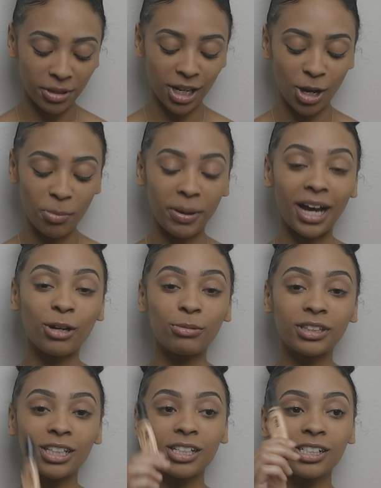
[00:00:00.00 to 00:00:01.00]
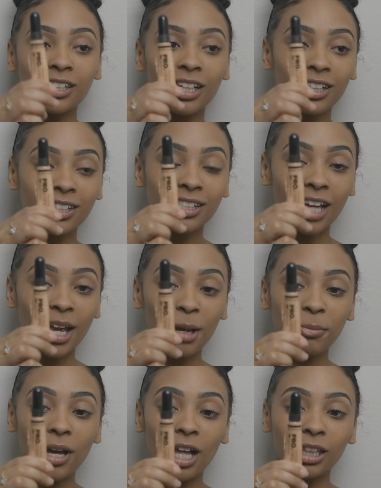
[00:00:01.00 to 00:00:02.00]
gonna go back with this
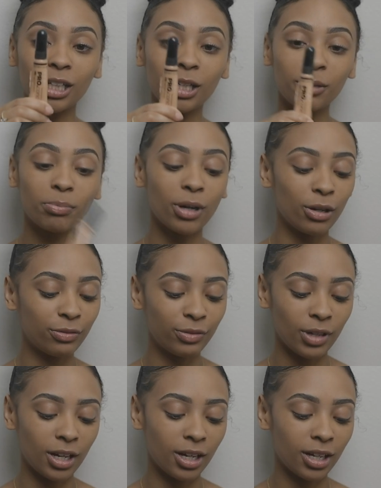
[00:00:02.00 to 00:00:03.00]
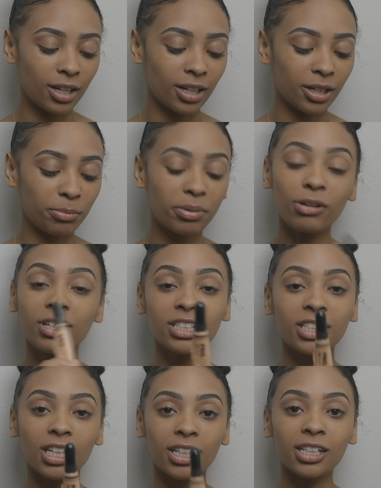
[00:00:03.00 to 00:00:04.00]
same color Pro
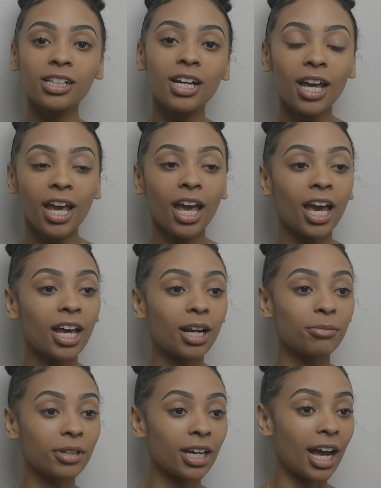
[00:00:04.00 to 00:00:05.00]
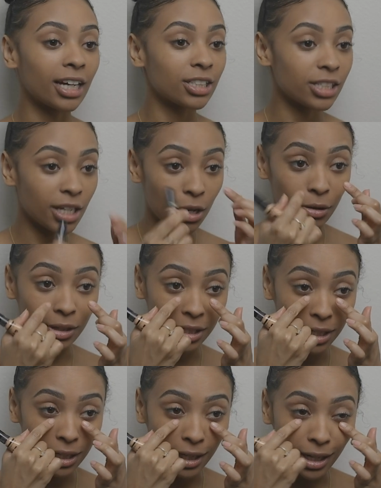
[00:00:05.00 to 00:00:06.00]
Concealer, and I'm gonna actually go
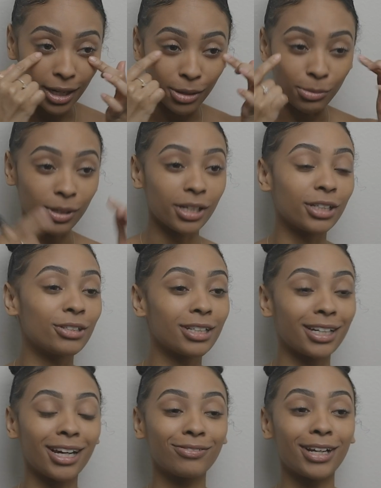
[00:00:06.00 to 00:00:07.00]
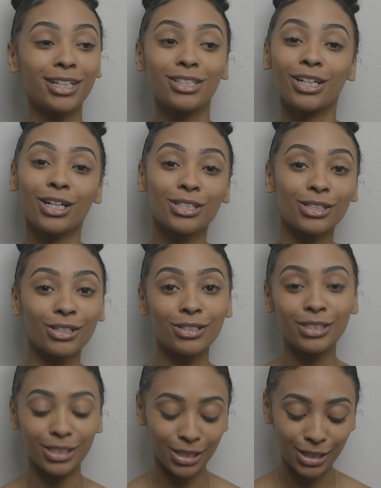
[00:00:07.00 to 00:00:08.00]
under here where you tend to have like dark
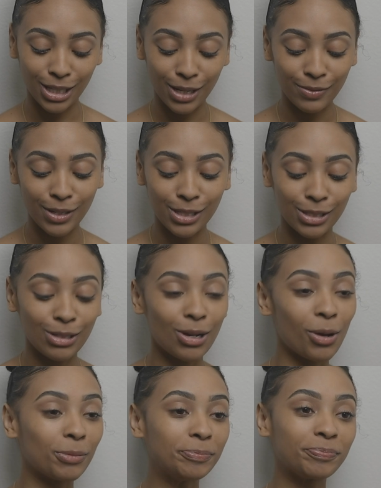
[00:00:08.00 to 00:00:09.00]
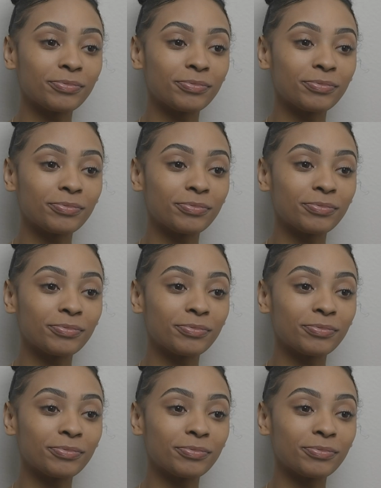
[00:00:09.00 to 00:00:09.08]
circles and stuff, because you know,